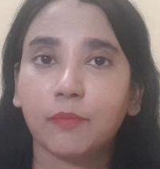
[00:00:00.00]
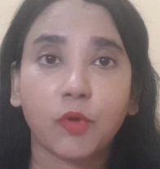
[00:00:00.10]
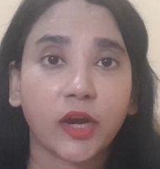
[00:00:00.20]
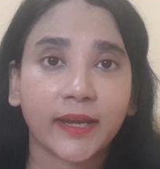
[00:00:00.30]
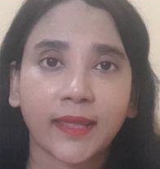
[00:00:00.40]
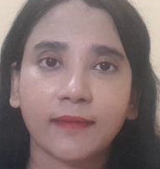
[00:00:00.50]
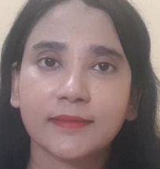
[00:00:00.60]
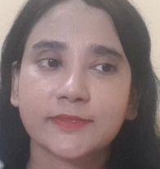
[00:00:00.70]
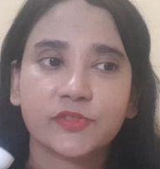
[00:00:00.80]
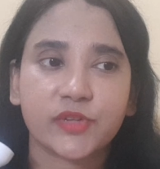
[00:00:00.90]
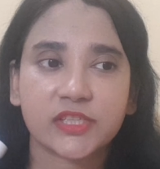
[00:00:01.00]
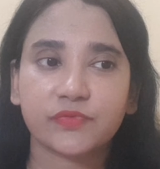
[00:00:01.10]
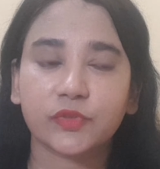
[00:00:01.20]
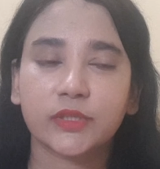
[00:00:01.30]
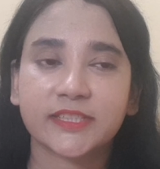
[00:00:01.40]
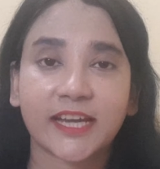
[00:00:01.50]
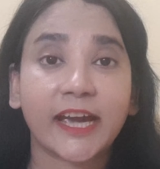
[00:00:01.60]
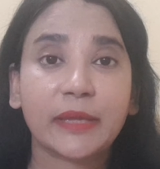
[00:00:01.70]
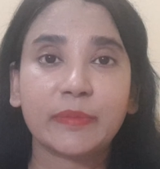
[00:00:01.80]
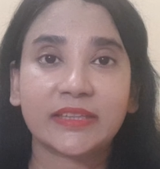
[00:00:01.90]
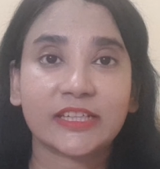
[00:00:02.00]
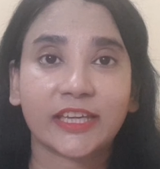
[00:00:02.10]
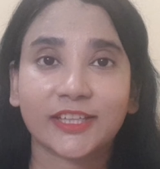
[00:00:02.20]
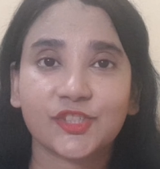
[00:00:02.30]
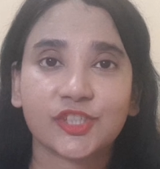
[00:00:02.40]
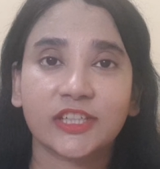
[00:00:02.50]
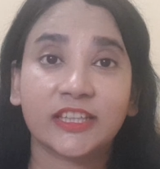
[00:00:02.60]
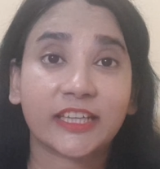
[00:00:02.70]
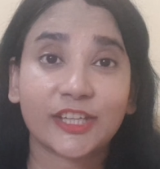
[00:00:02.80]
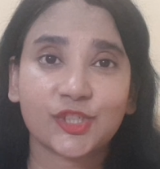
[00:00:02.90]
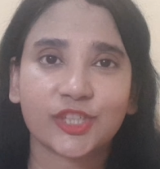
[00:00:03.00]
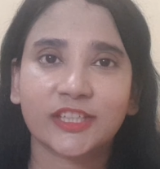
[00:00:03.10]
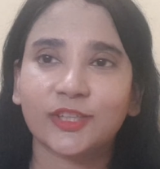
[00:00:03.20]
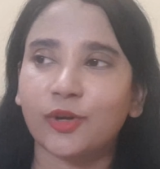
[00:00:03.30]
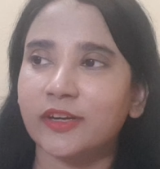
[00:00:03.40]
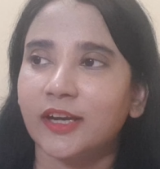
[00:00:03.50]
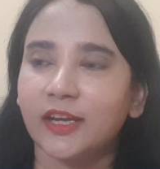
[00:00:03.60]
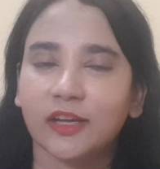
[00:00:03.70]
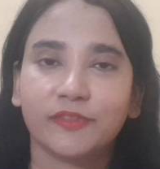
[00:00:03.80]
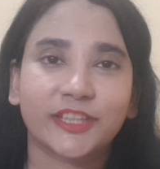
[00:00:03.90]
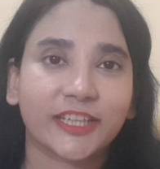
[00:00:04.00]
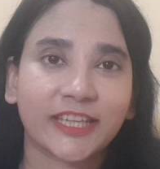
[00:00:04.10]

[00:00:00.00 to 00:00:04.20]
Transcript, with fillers: morning, stressful time at the kitchen, in the kitchen or with the